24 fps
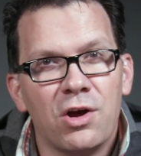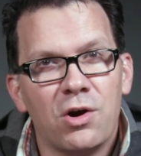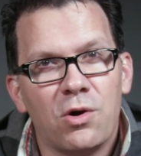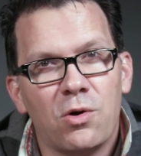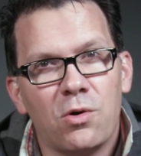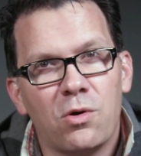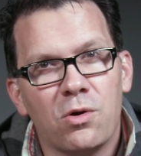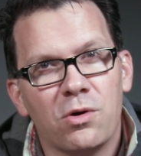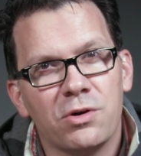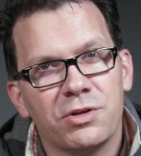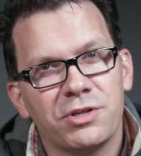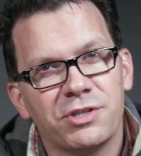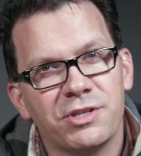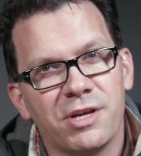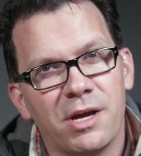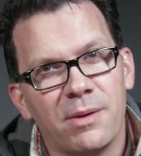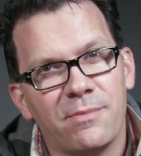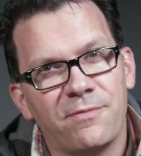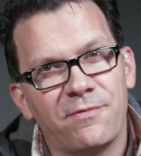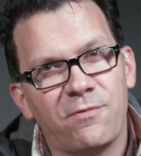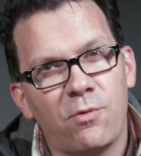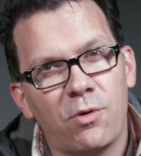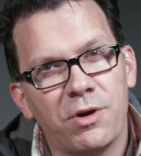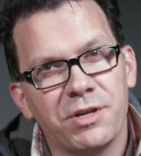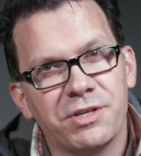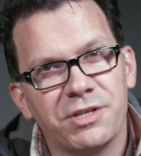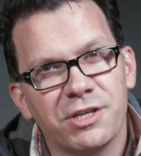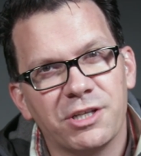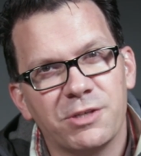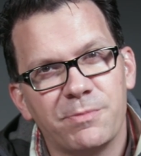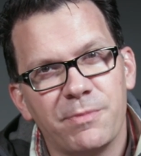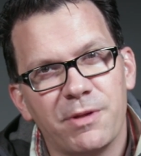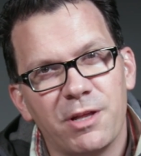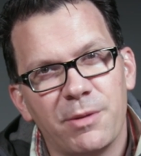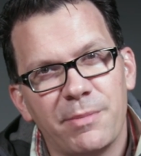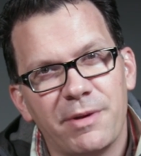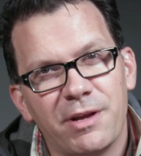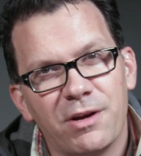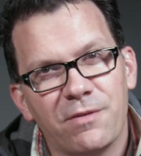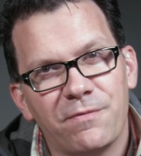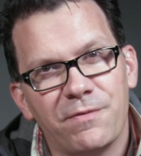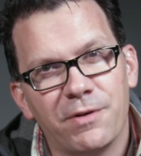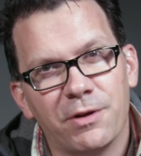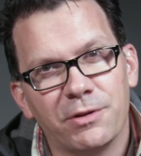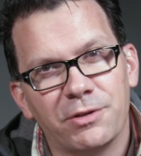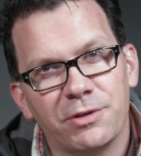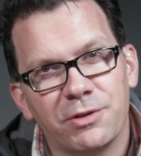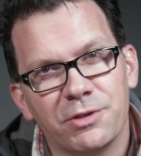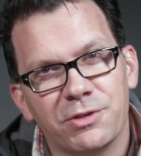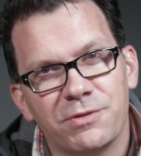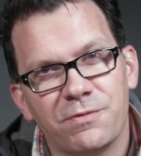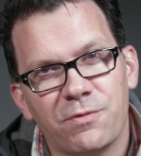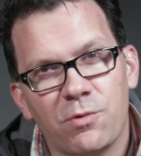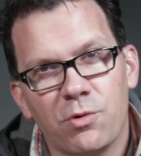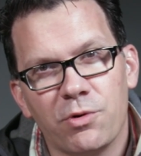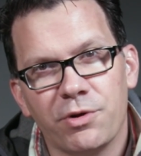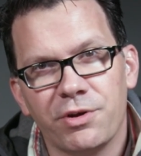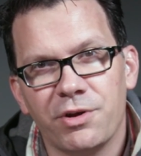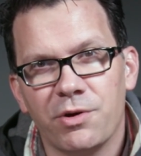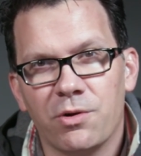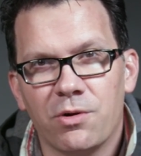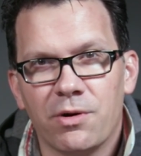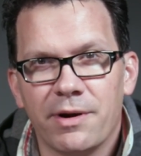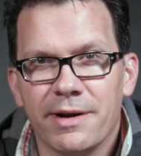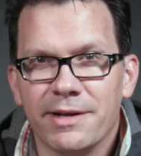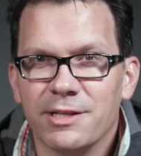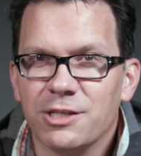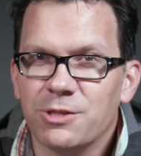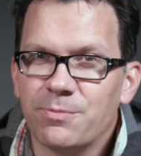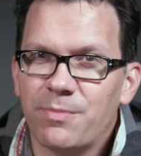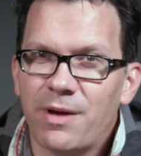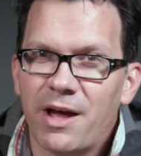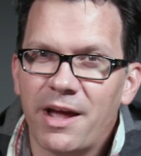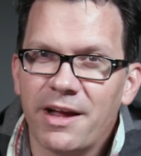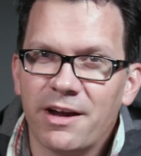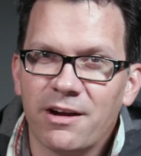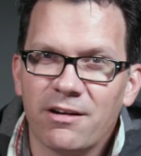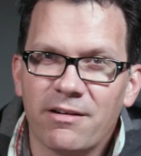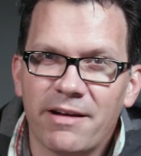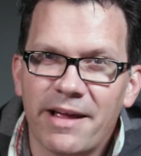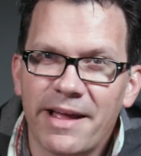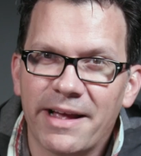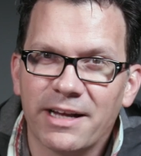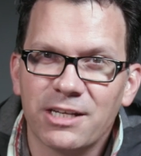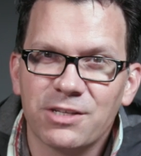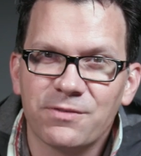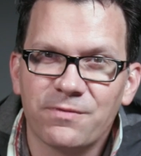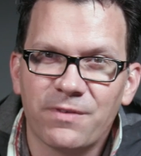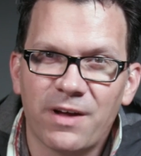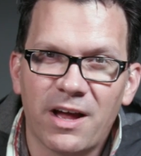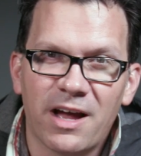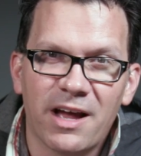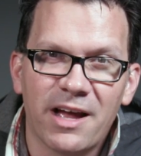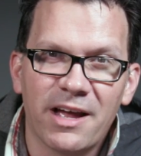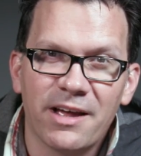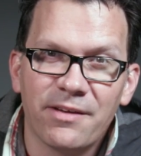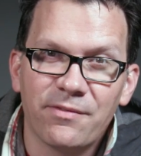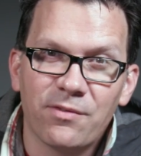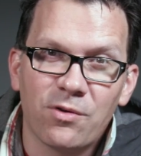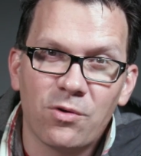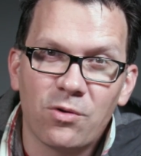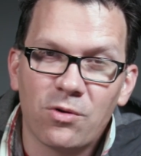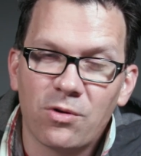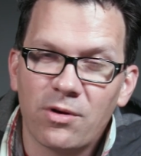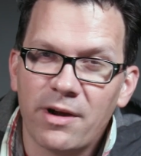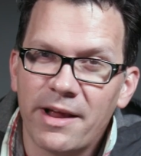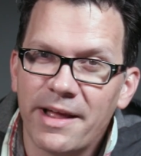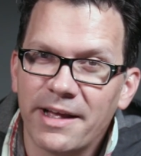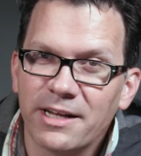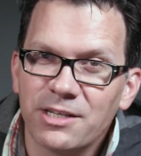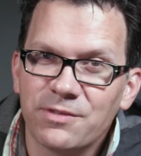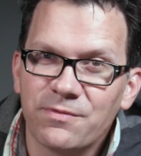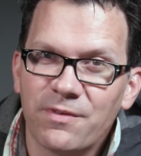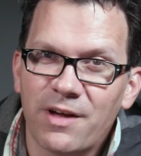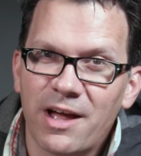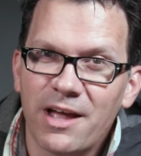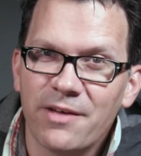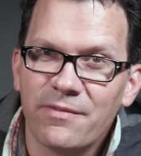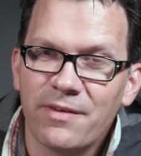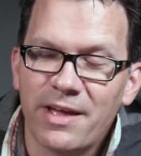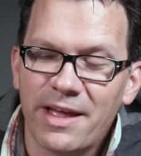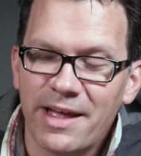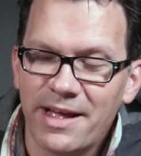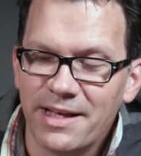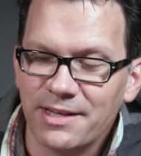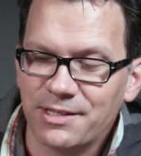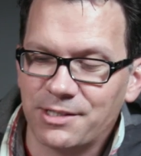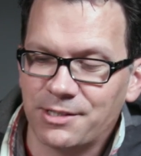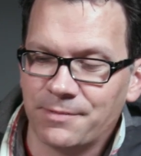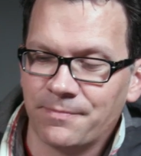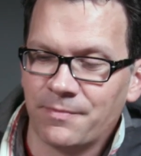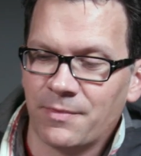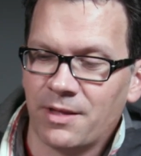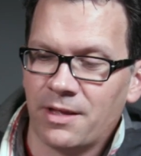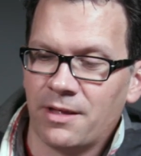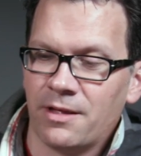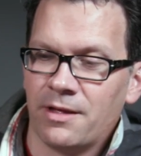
or some 46 millimeter filters for your Inspire X5 or X5S.